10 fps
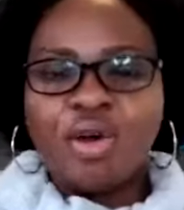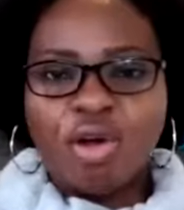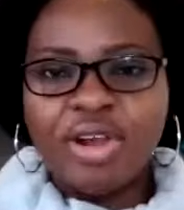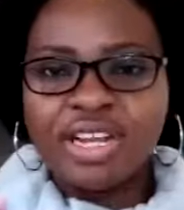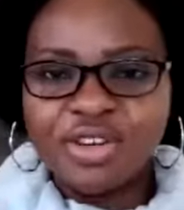he
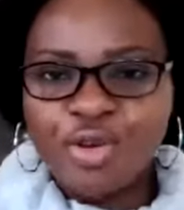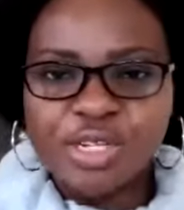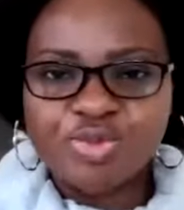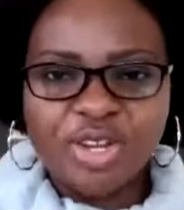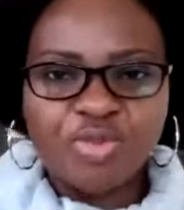already
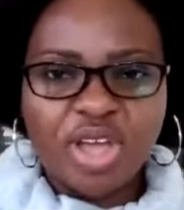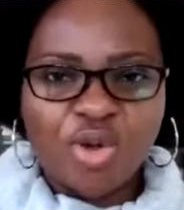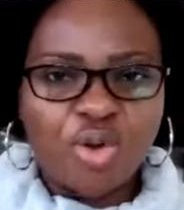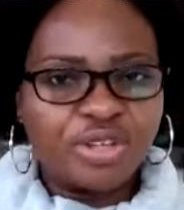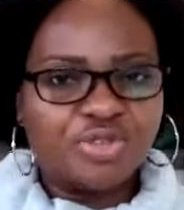knows what we are
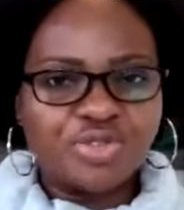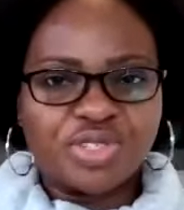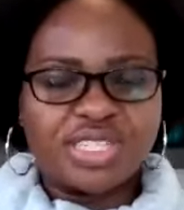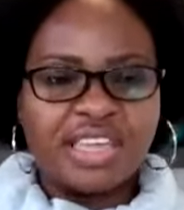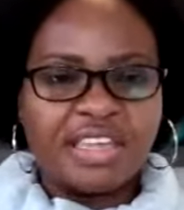going to
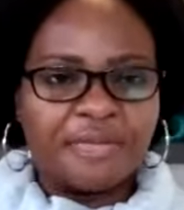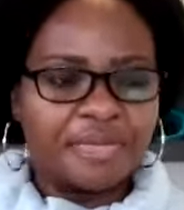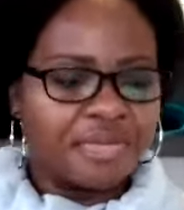say.